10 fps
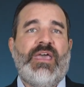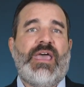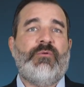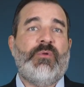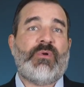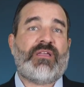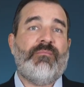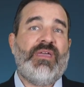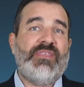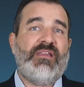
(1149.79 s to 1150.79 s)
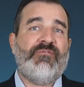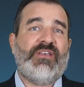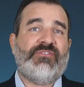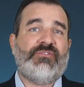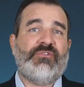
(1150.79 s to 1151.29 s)
and we recommend that
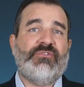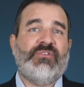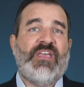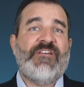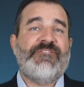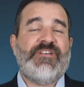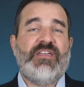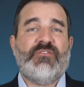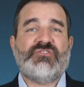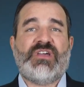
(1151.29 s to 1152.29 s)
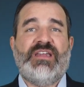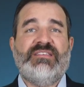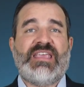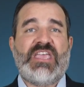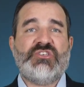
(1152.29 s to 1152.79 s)
investors favor
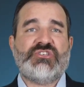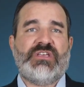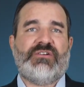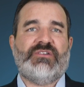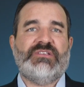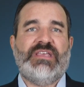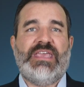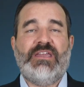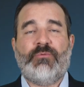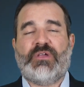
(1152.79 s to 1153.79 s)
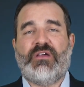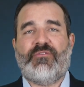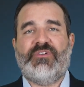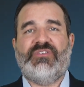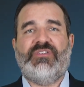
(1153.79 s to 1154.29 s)
Chinese A shares in a
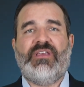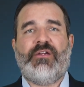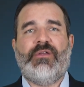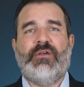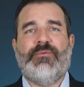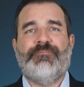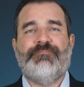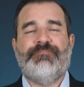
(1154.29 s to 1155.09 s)
recovery scenario.